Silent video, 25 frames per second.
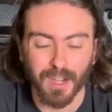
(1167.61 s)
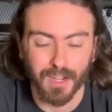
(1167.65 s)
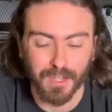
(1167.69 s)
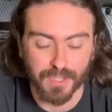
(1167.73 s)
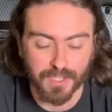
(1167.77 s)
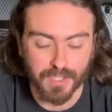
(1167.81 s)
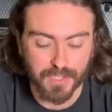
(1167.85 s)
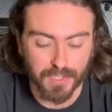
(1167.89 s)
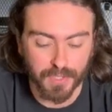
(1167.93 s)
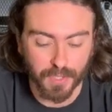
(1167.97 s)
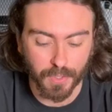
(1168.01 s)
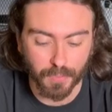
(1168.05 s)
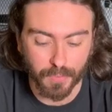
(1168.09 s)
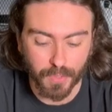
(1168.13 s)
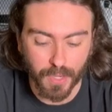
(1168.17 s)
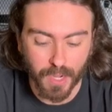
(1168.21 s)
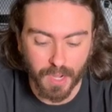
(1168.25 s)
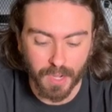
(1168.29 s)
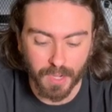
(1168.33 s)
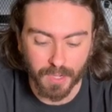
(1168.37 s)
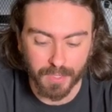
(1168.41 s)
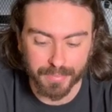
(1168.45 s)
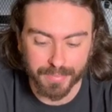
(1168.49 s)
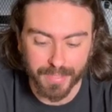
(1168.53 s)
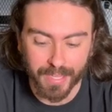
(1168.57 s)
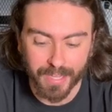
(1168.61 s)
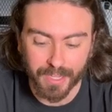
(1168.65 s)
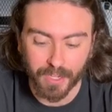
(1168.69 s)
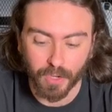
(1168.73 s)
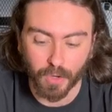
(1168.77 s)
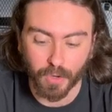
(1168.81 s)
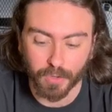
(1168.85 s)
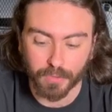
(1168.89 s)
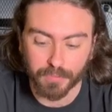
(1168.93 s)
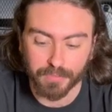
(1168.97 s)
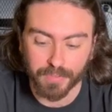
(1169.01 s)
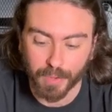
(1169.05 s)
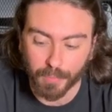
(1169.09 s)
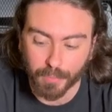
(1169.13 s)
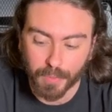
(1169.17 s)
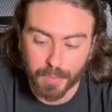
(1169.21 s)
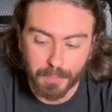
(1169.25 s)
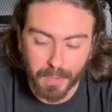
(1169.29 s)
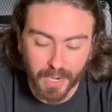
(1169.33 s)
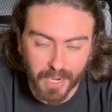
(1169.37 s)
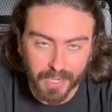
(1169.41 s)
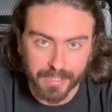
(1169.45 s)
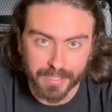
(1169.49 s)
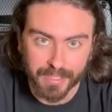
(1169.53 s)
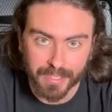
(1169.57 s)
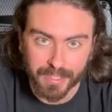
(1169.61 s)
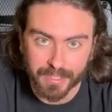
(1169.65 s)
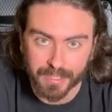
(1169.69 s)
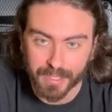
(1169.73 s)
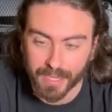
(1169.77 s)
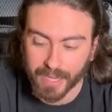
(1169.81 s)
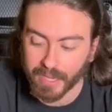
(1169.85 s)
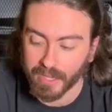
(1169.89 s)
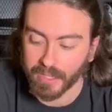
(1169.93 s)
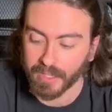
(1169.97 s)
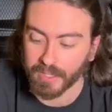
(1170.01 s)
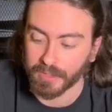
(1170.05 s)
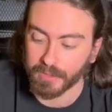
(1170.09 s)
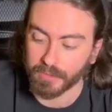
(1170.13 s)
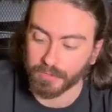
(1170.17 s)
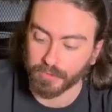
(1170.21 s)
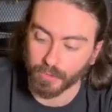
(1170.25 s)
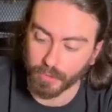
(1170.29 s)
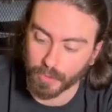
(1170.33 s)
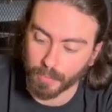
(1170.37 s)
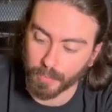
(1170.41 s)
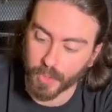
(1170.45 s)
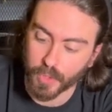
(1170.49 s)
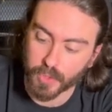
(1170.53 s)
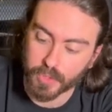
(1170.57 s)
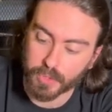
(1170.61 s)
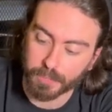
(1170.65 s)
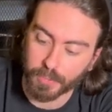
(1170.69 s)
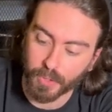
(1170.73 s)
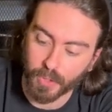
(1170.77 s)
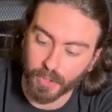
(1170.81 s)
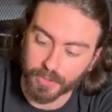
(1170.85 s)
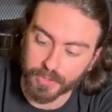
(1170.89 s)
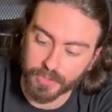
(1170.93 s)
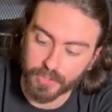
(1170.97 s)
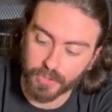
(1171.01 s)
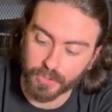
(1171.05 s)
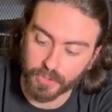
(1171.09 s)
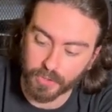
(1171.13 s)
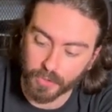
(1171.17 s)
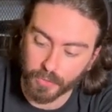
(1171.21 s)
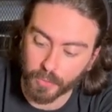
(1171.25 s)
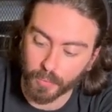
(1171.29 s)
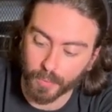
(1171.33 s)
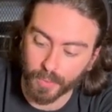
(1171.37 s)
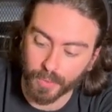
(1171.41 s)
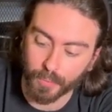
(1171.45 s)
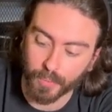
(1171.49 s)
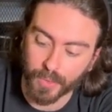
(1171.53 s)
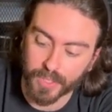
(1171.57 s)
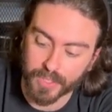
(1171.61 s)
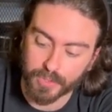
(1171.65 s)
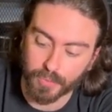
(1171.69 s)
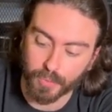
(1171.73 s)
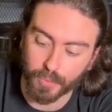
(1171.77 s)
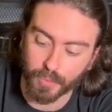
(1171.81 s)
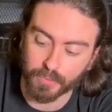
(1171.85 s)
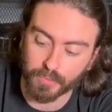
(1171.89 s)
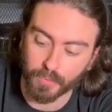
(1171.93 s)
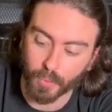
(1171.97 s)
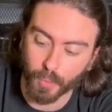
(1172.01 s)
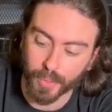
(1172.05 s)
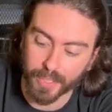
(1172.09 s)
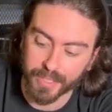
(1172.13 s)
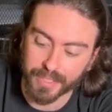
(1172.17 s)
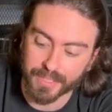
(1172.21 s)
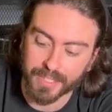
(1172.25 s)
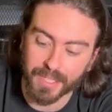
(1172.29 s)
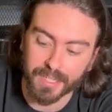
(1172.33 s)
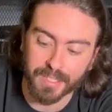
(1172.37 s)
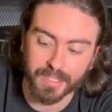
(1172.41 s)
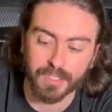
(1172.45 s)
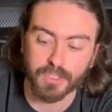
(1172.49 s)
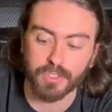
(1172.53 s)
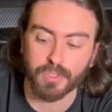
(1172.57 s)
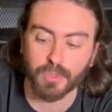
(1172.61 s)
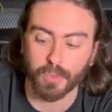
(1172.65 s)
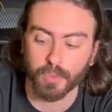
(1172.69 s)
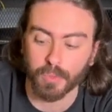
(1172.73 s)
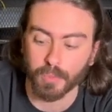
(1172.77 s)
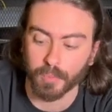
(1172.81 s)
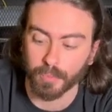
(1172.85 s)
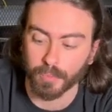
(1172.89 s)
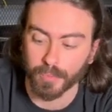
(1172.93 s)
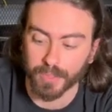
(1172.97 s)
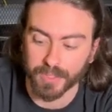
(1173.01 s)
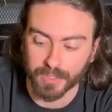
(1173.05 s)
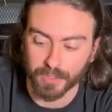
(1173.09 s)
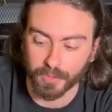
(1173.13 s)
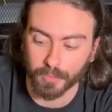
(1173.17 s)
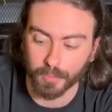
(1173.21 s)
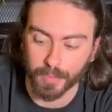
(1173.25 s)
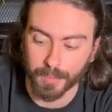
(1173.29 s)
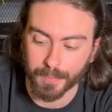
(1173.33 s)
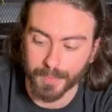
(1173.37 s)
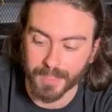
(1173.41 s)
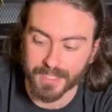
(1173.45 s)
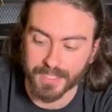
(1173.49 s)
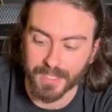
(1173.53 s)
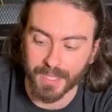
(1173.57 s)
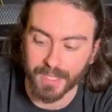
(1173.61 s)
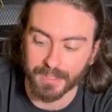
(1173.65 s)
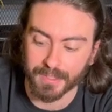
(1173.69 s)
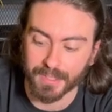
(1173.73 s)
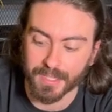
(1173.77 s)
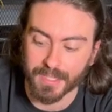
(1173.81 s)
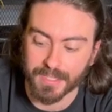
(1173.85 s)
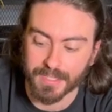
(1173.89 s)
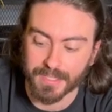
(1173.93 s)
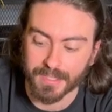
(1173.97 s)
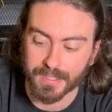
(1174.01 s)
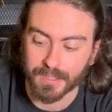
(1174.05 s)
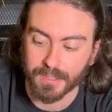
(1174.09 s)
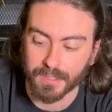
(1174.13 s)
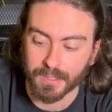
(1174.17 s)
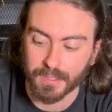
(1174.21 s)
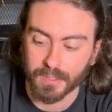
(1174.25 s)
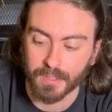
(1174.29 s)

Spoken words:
So they are very binding, and for the most part, you will want to avoid getting into a written agreement unless